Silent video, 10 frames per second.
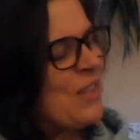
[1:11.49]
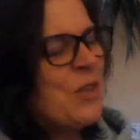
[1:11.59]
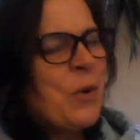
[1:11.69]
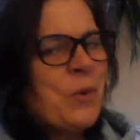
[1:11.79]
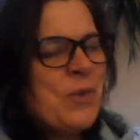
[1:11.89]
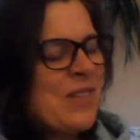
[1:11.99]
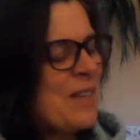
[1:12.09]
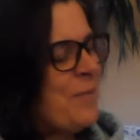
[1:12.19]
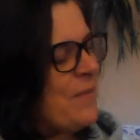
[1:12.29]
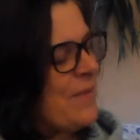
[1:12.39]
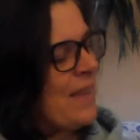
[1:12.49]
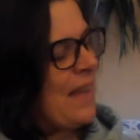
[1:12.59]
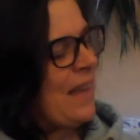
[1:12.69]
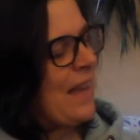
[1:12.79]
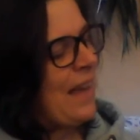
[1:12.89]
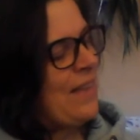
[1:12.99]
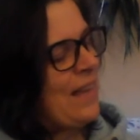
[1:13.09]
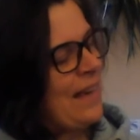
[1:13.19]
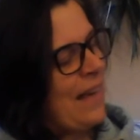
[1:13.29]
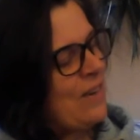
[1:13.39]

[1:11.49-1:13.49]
nose. And then